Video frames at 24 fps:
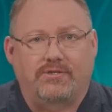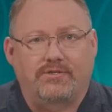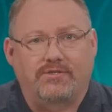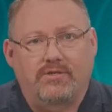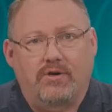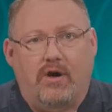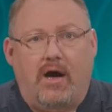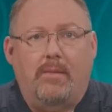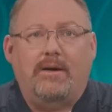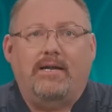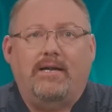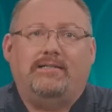
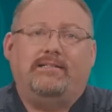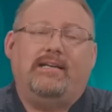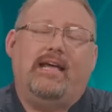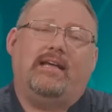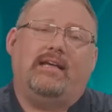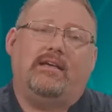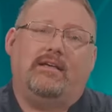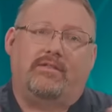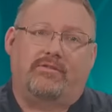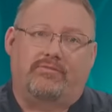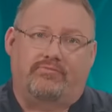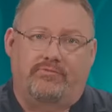So I'm going to
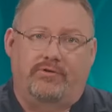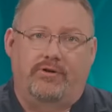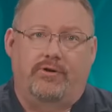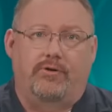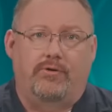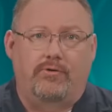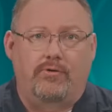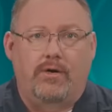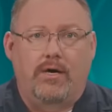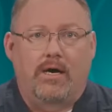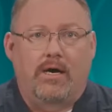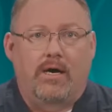take you
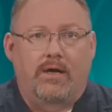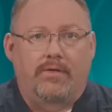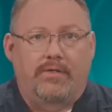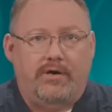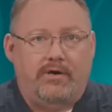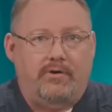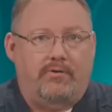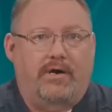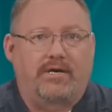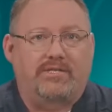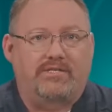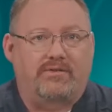through the
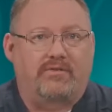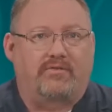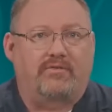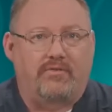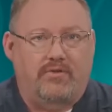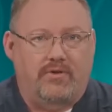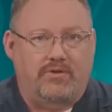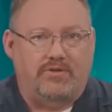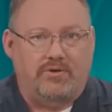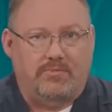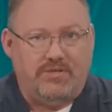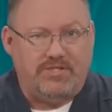creation of a
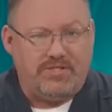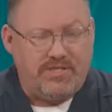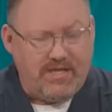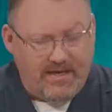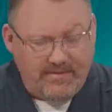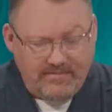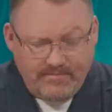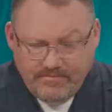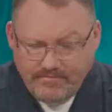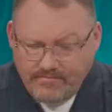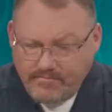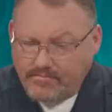virtual
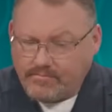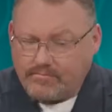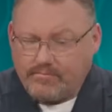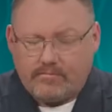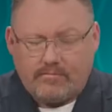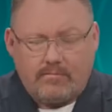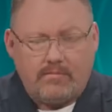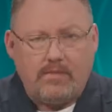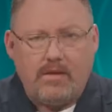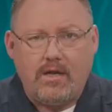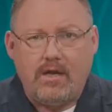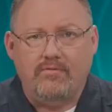machine
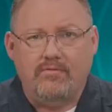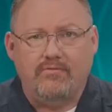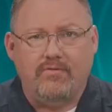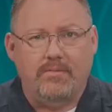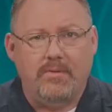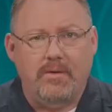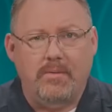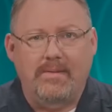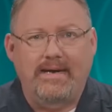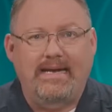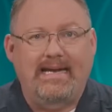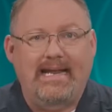from
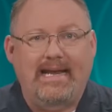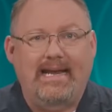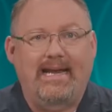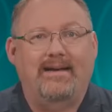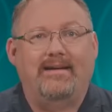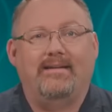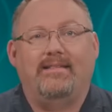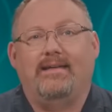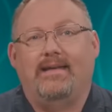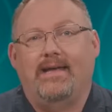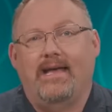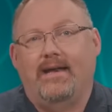the beginning
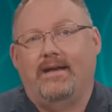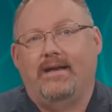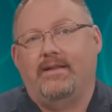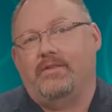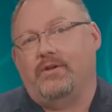to the end.